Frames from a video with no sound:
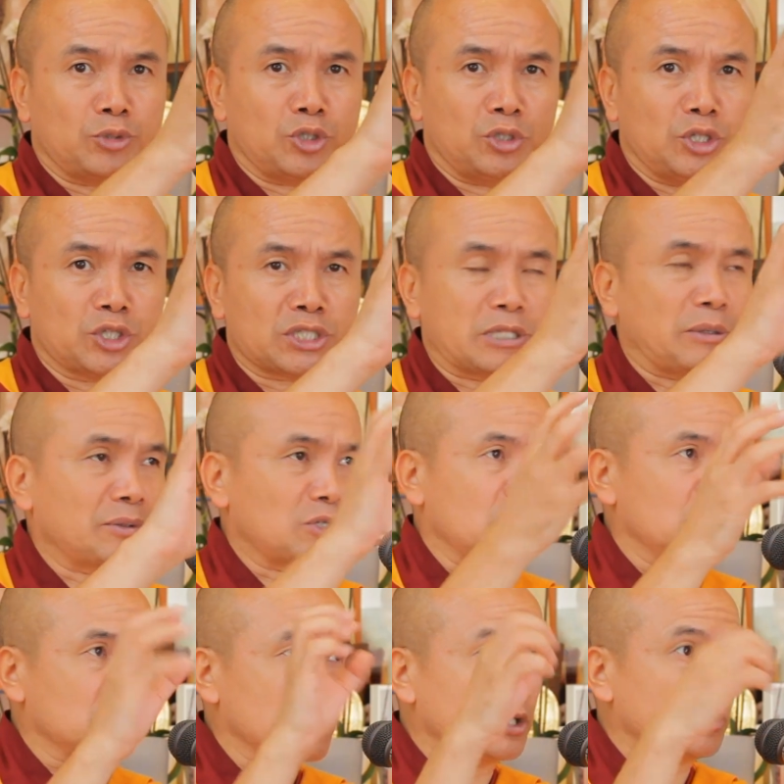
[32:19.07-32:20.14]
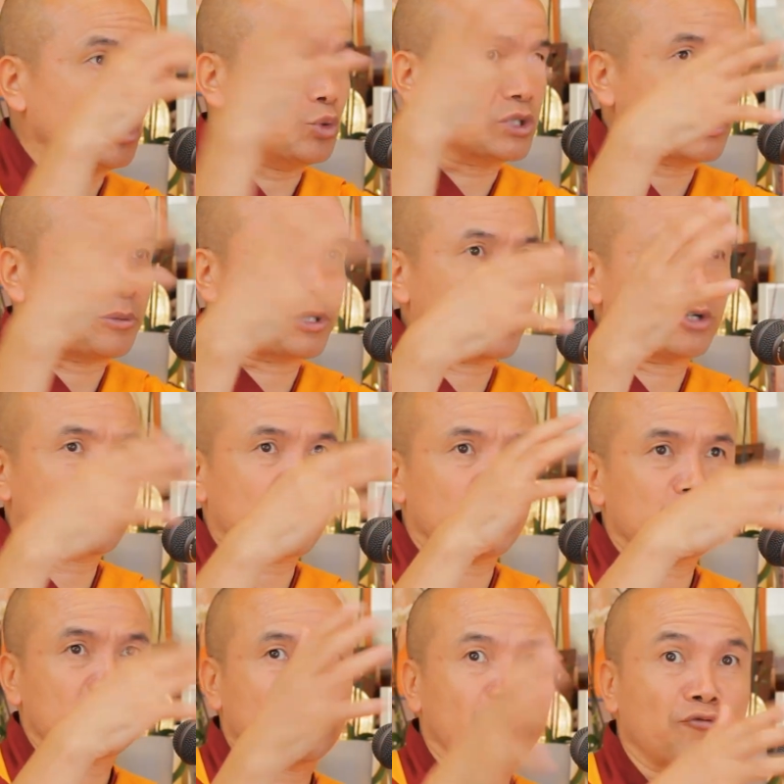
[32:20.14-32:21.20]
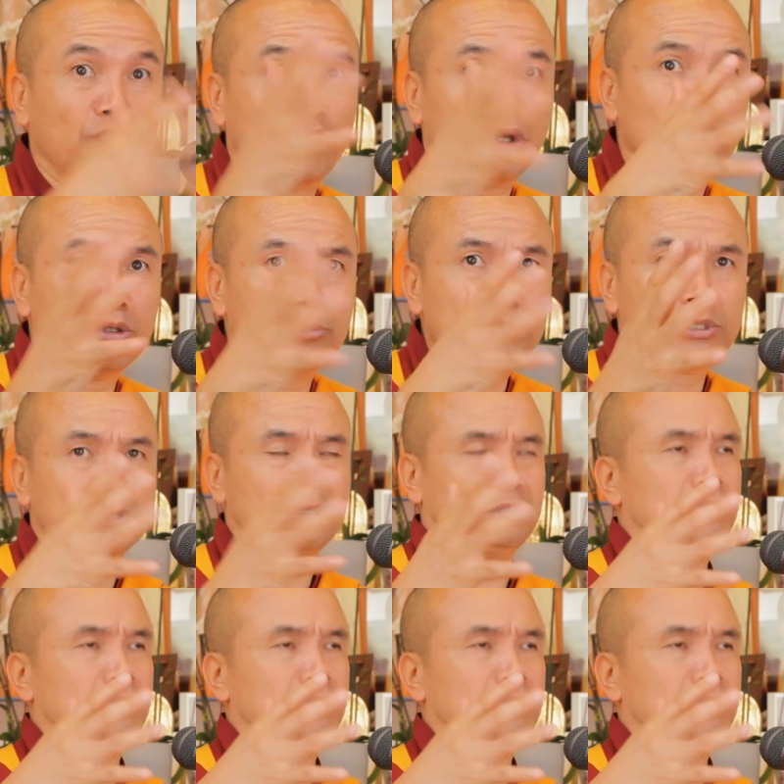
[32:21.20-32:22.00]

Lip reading: new synaptic connections are formed.